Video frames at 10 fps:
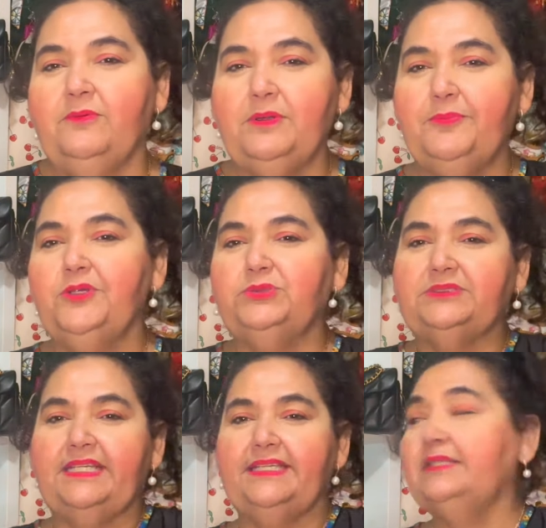What purse was
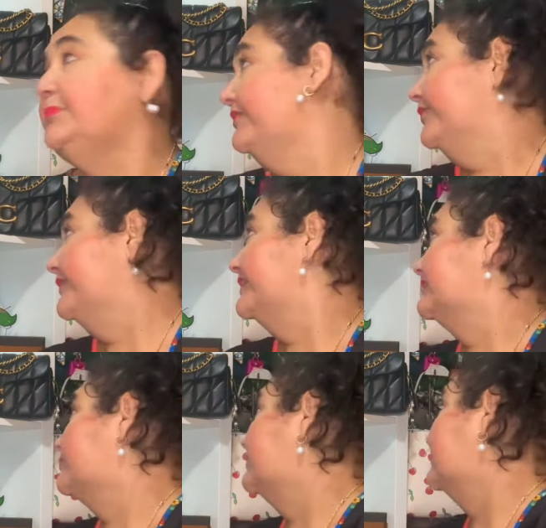I in before this
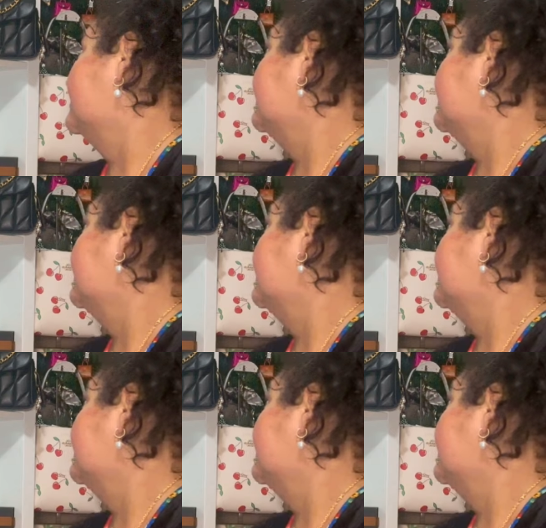one?